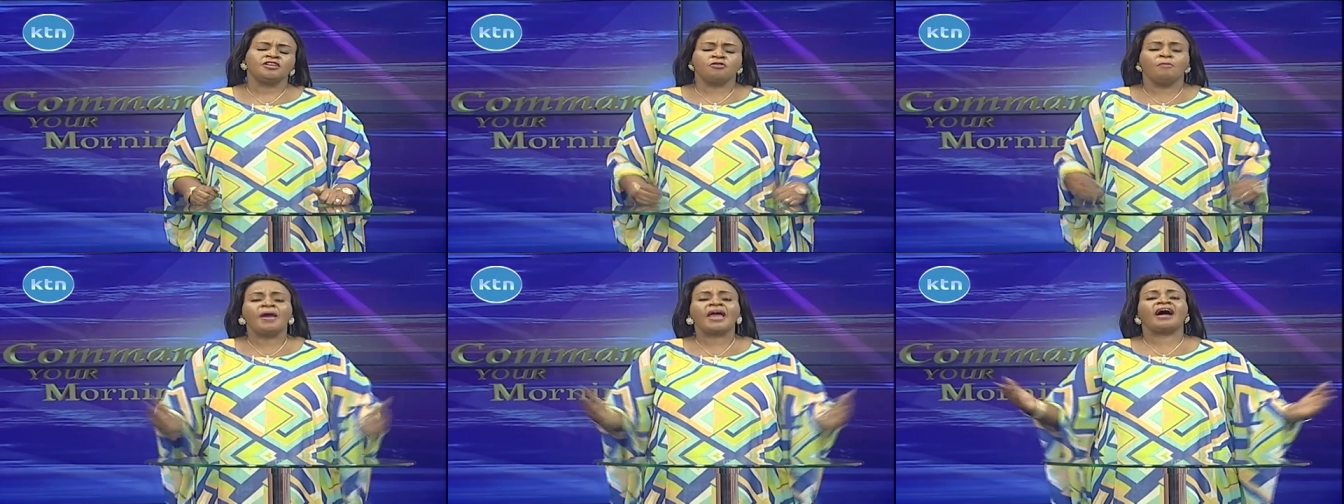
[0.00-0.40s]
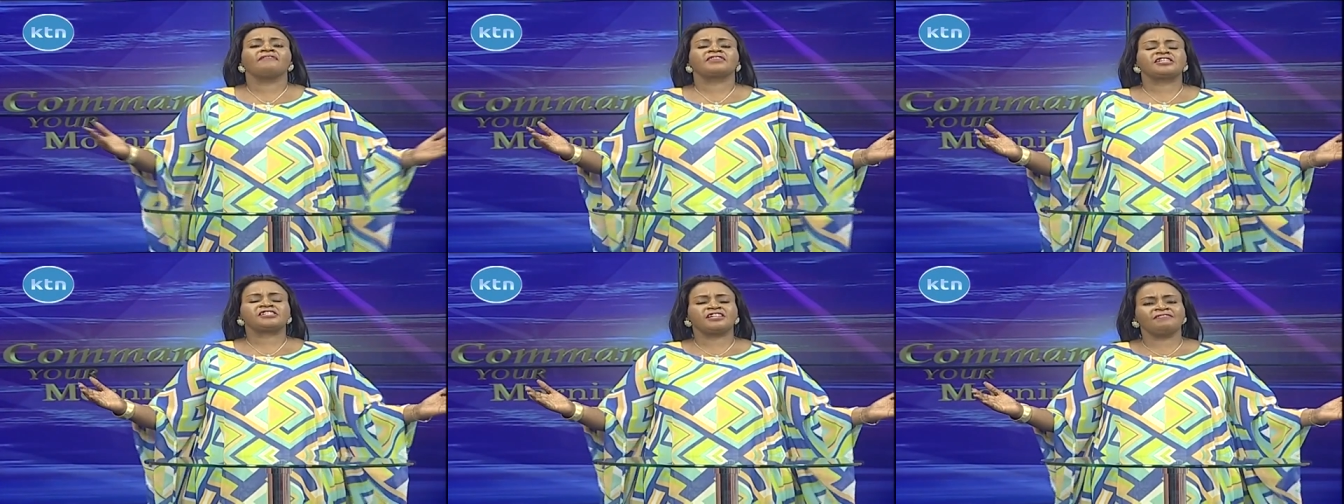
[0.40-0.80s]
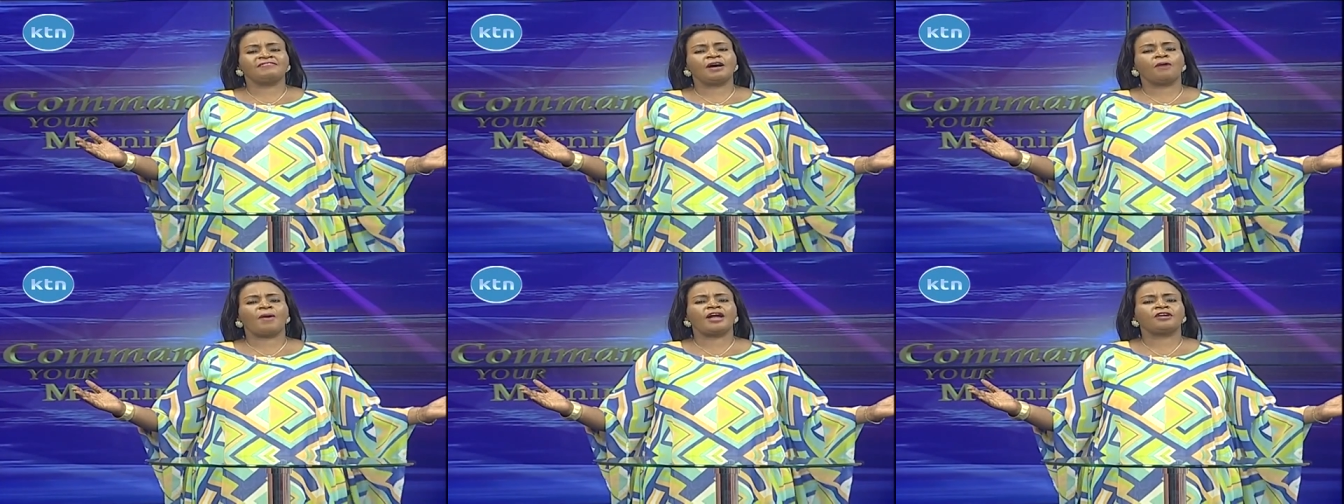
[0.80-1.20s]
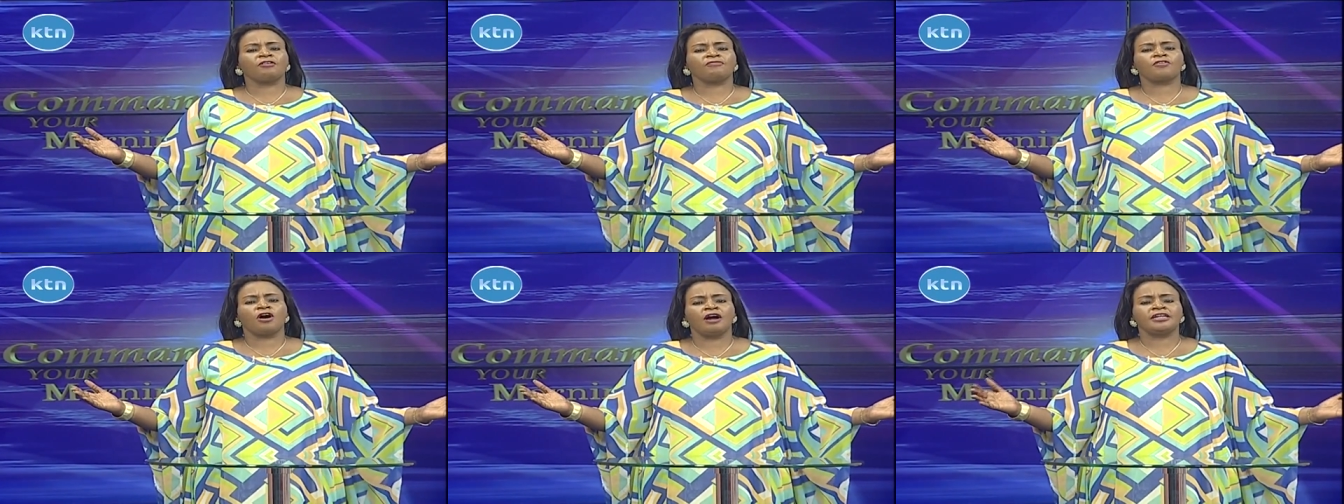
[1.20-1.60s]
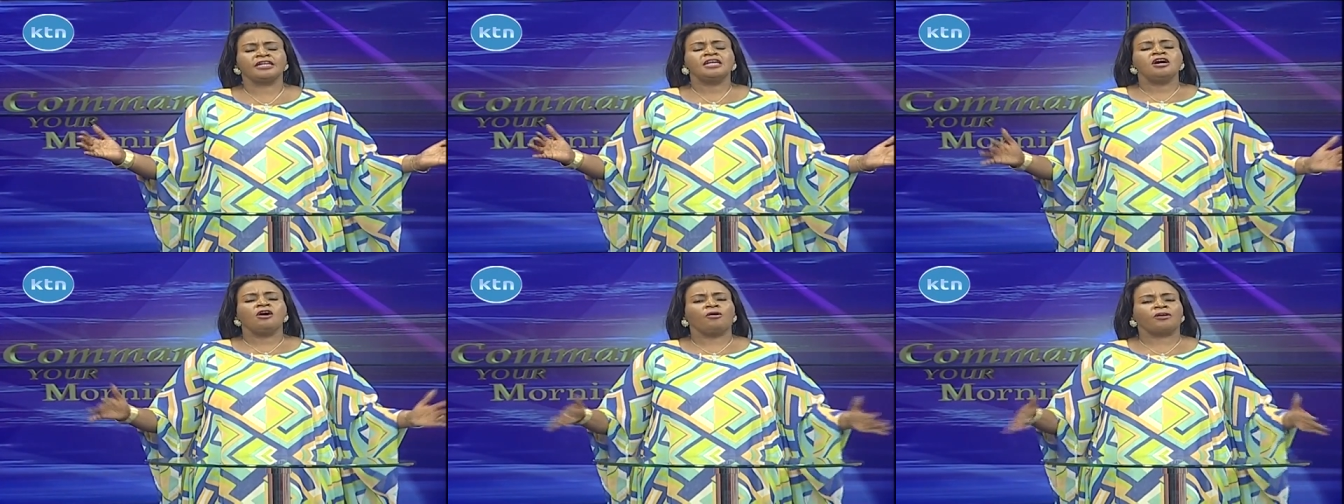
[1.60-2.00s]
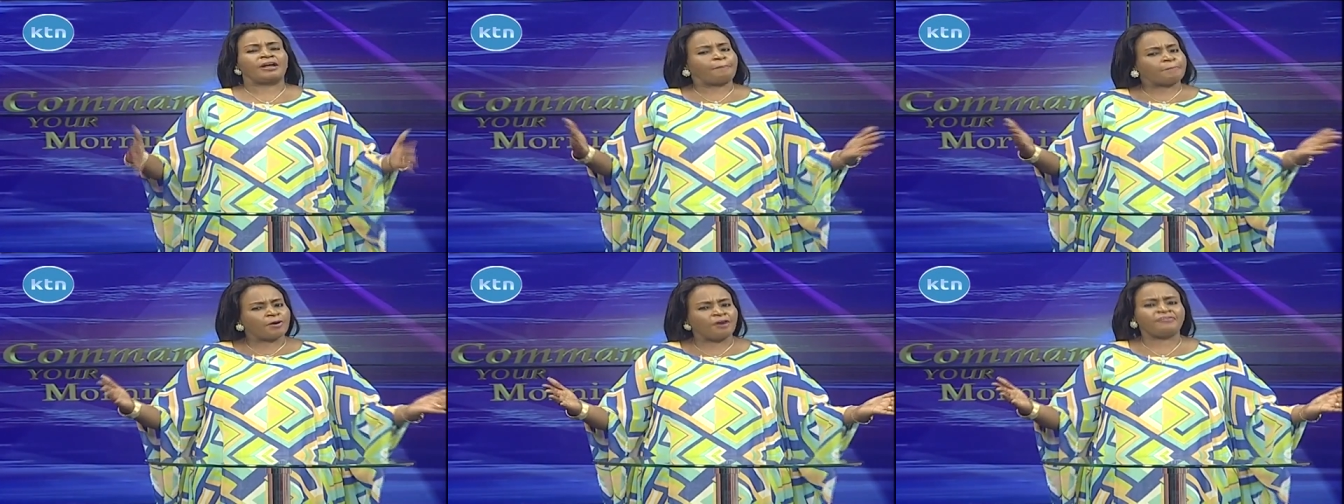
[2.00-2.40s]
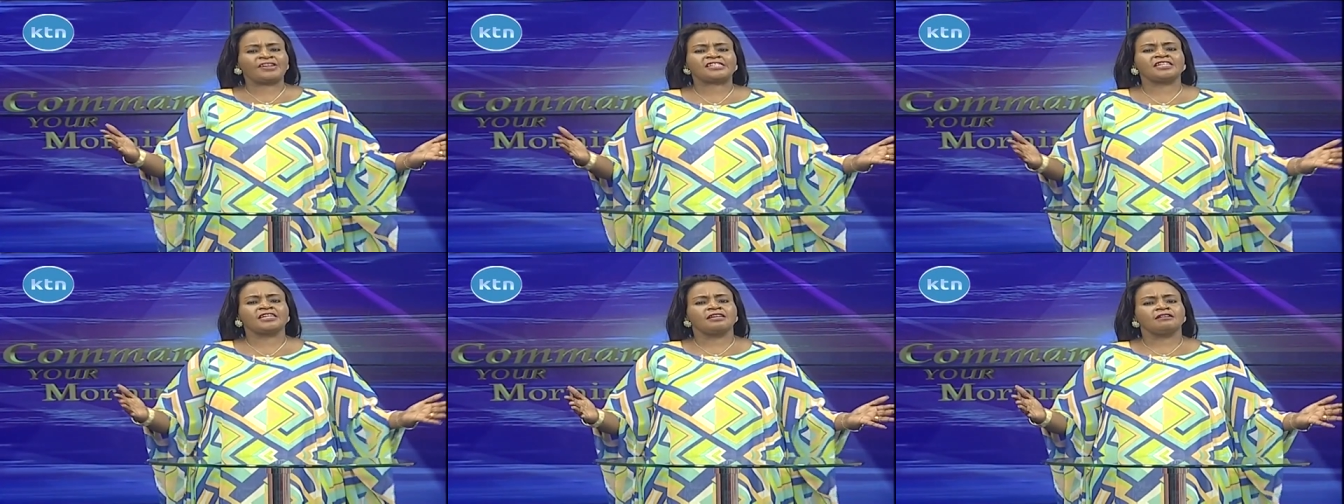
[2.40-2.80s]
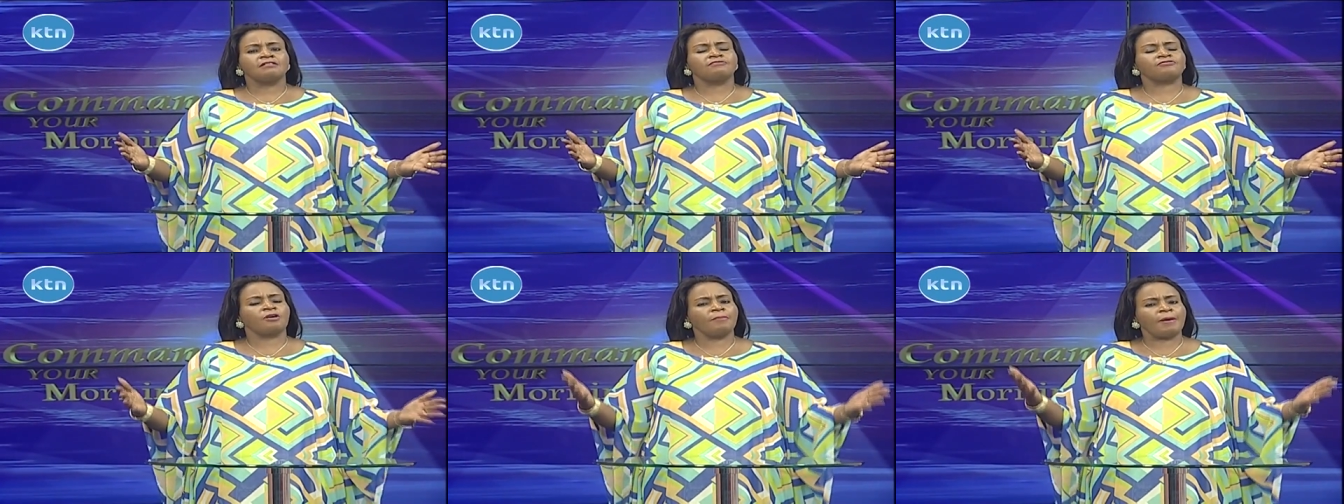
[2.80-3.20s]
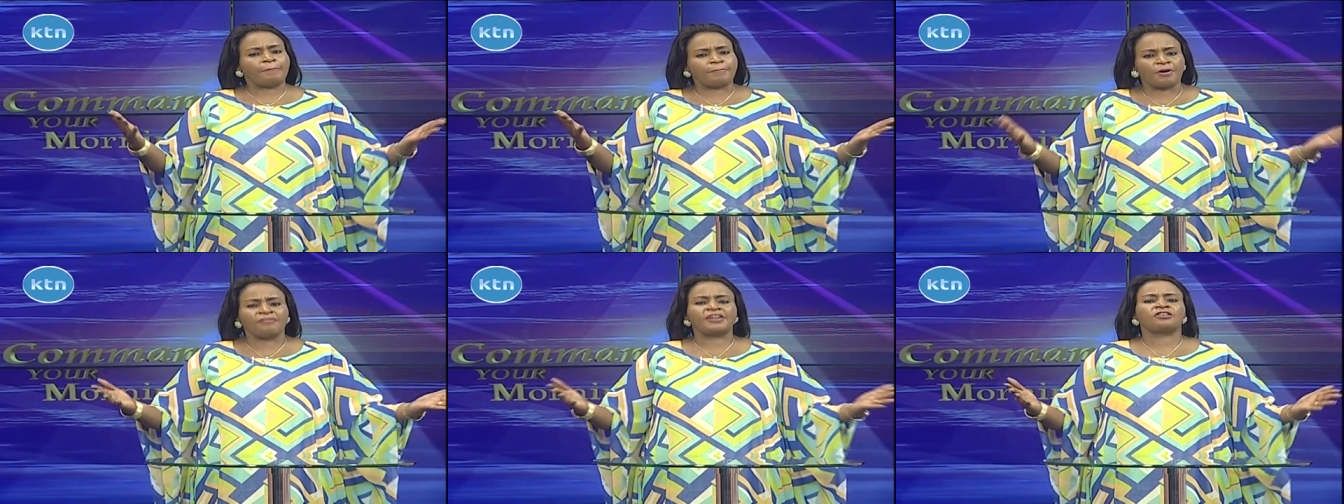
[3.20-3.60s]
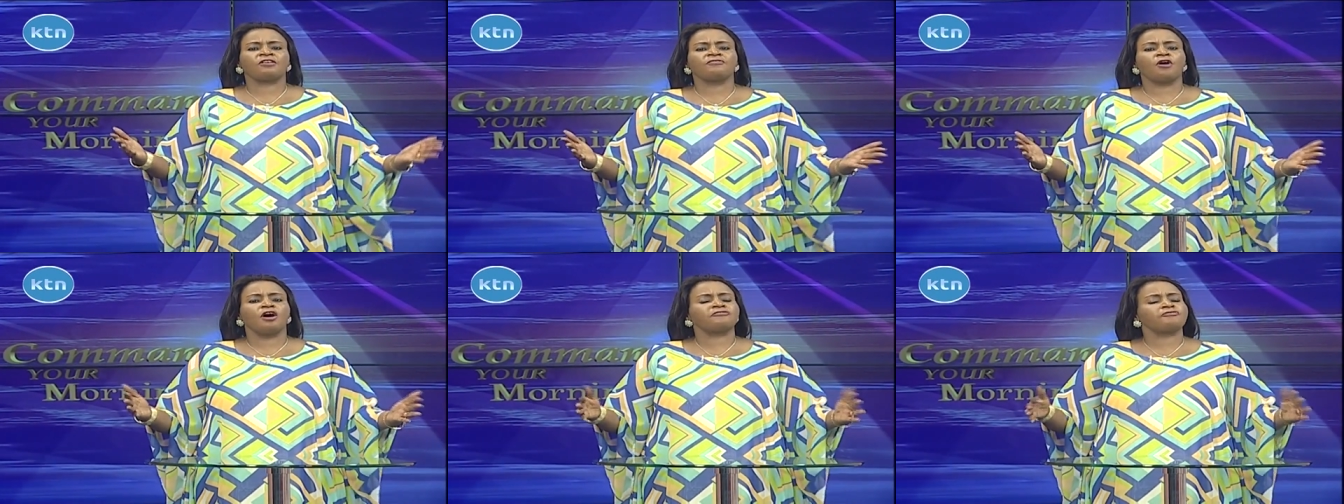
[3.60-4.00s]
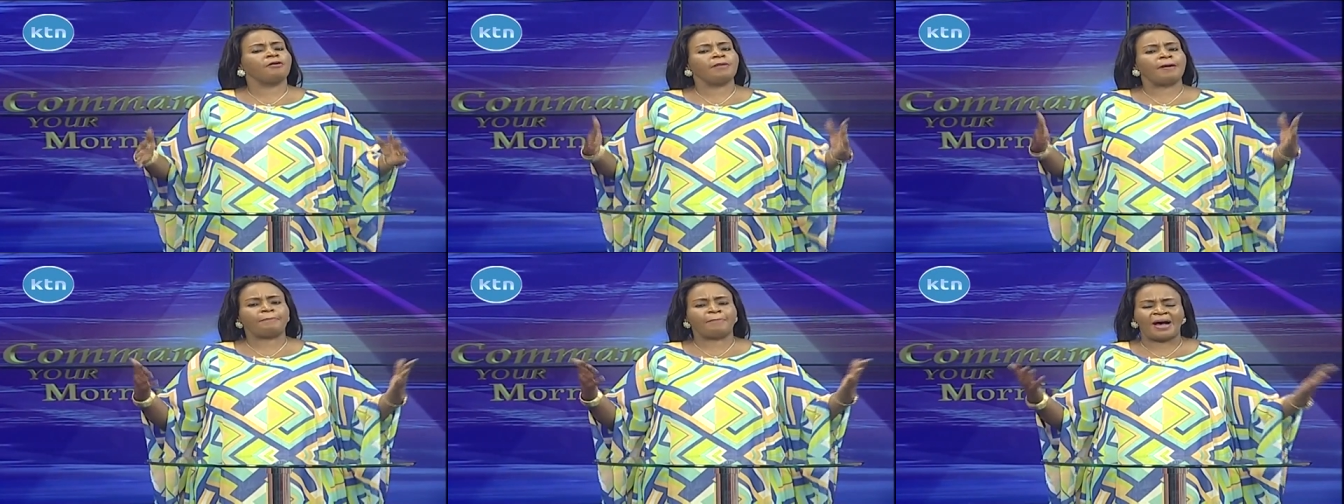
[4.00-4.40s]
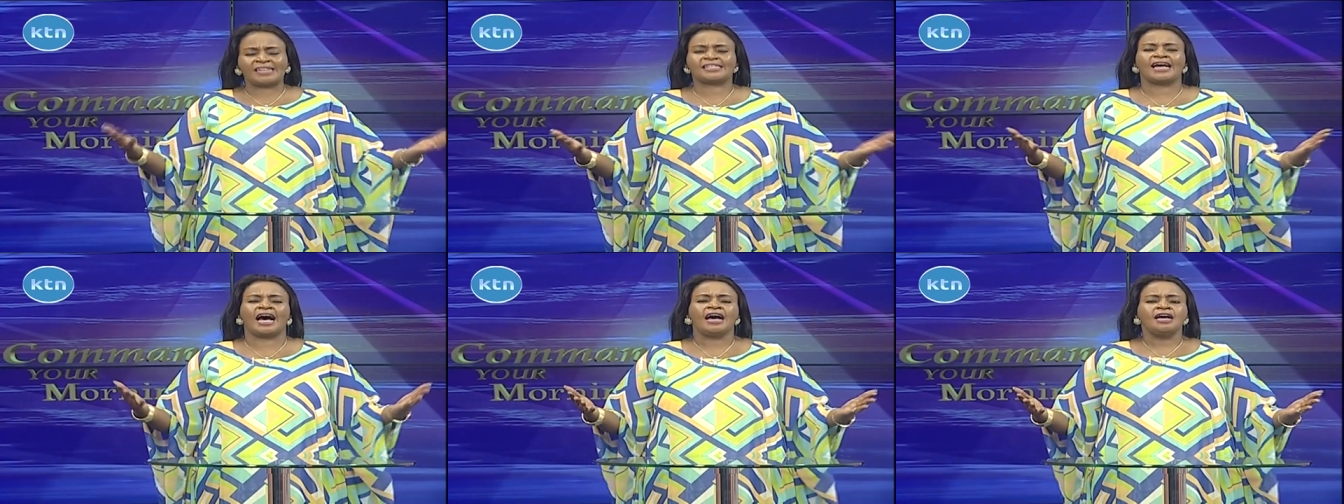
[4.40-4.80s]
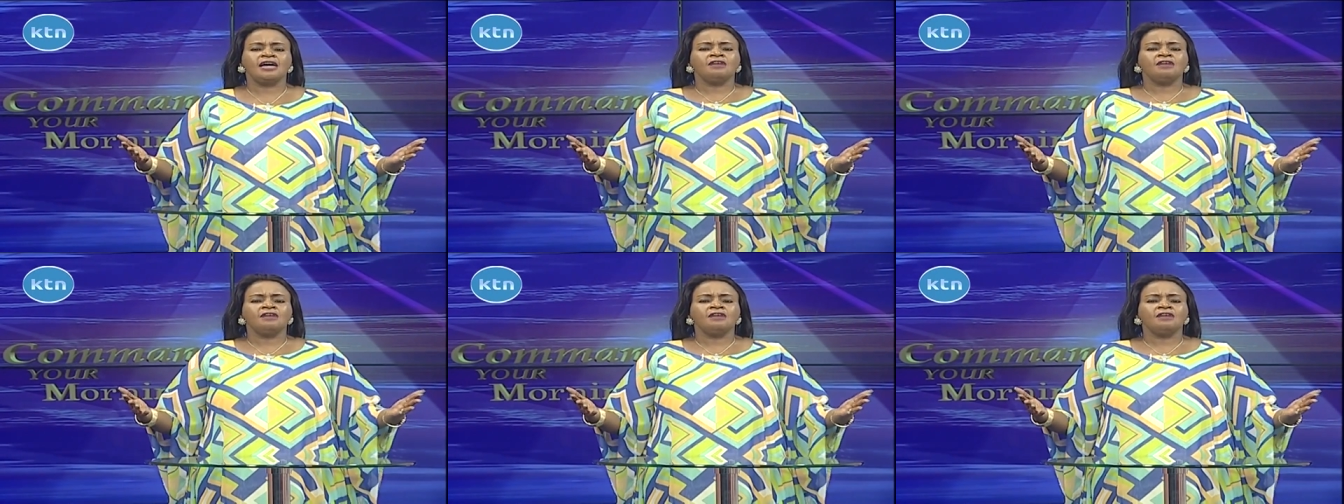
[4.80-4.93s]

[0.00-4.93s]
You may have received a word of God or a prophecy from a prophet of God, from a pastor,